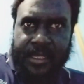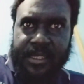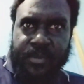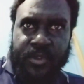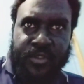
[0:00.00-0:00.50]

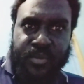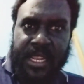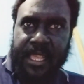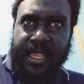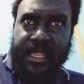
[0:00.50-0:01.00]
suppose you me
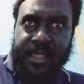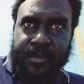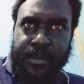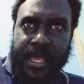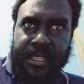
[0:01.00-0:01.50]
like
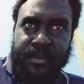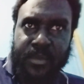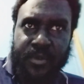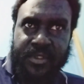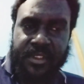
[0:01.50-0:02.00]
finding
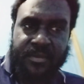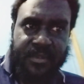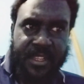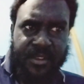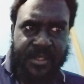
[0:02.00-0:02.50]
music
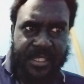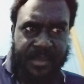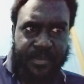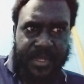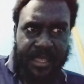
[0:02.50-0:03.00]
video
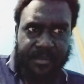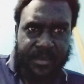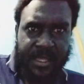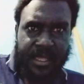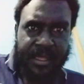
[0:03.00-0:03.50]
CPM
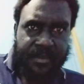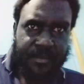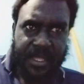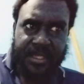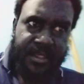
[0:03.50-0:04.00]

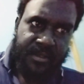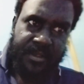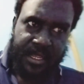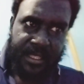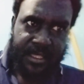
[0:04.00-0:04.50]
basing
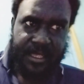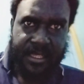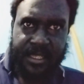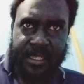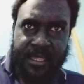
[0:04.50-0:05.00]
on that.
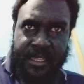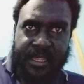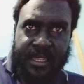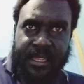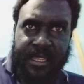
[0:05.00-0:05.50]

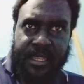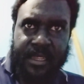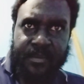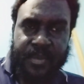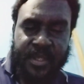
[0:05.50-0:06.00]

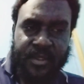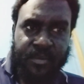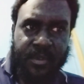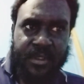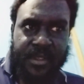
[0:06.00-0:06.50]
First of
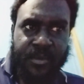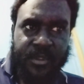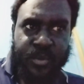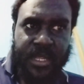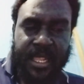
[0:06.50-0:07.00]
all,
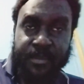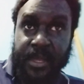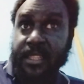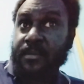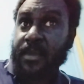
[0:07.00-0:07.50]
suppose you me like
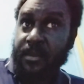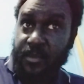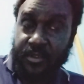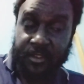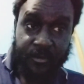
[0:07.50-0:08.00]
finding
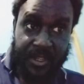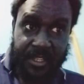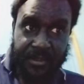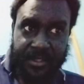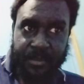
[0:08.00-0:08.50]
music
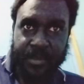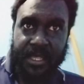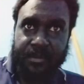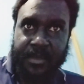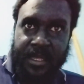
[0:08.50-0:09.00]
video
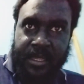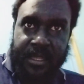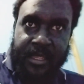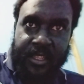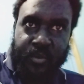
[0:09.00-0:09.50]
CPM,
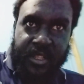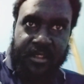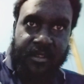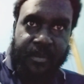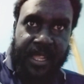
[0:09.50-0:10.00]
you mean
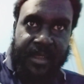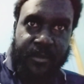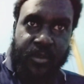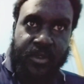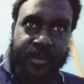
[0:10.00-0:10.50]
like finding
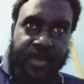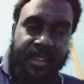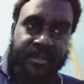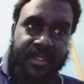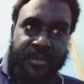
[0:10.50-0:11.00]
cost
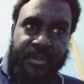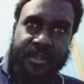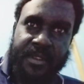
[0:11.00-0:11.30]
per view.